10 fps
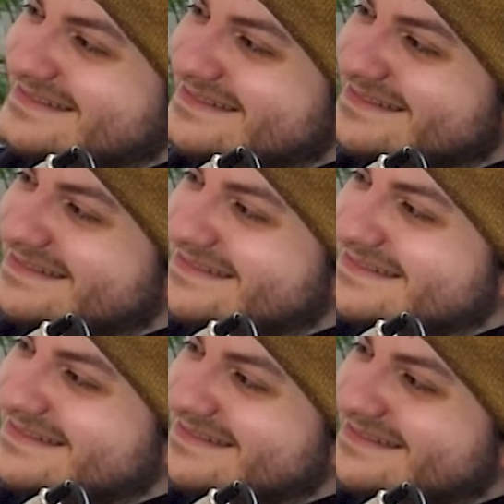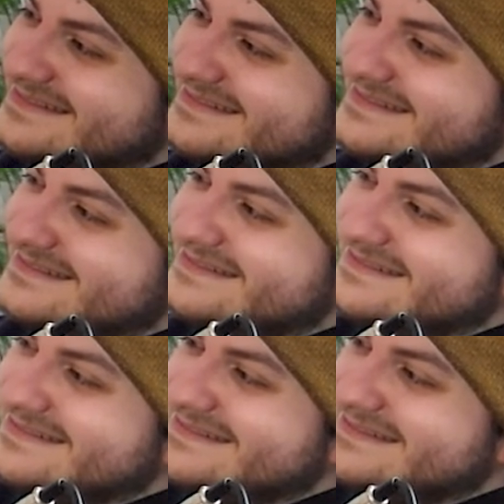
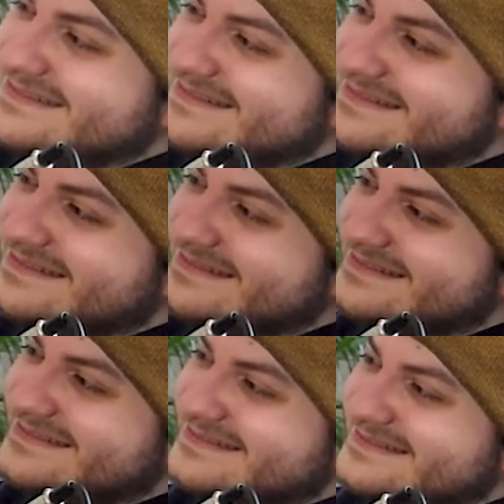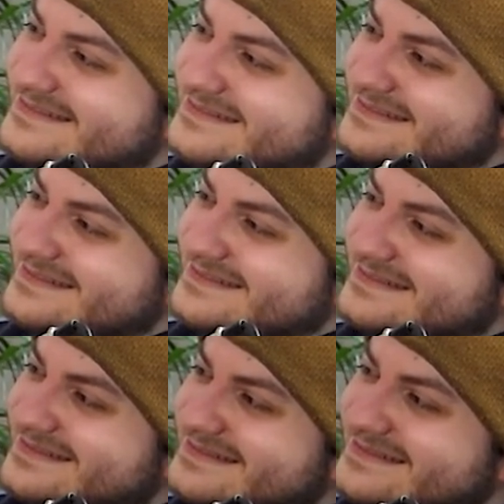
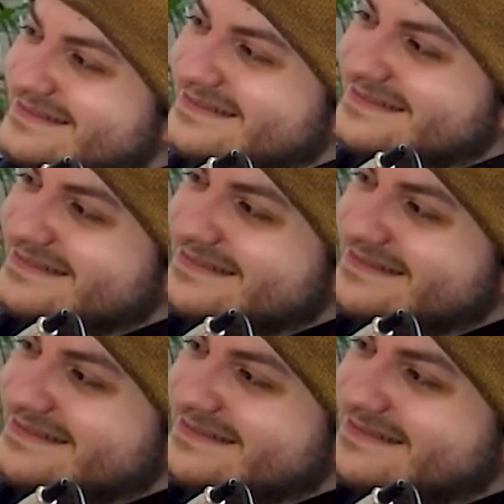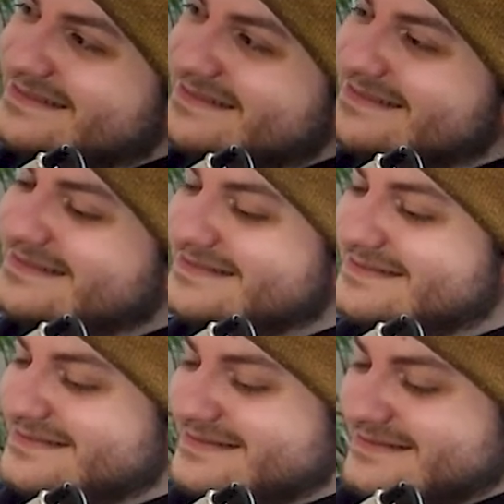
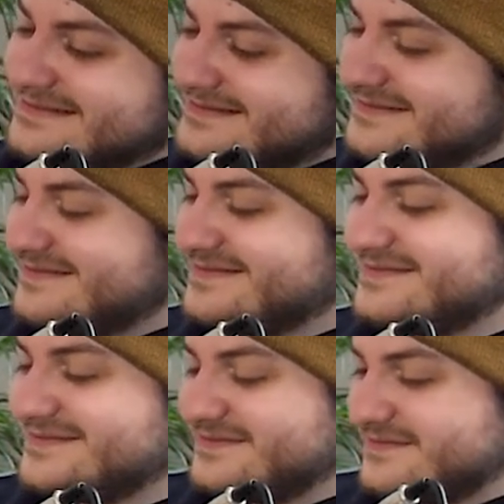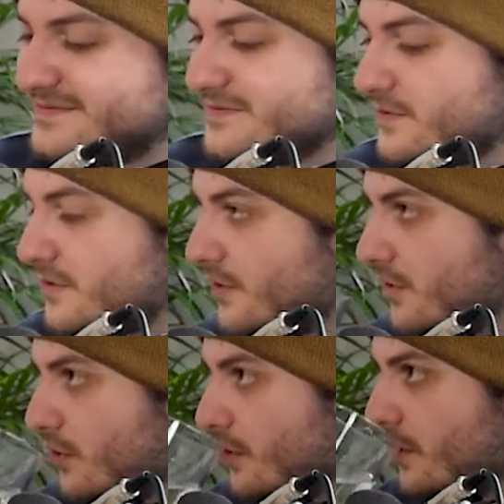
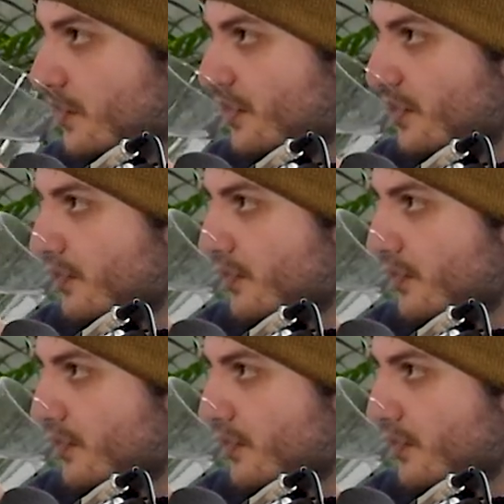The person shown says nothing.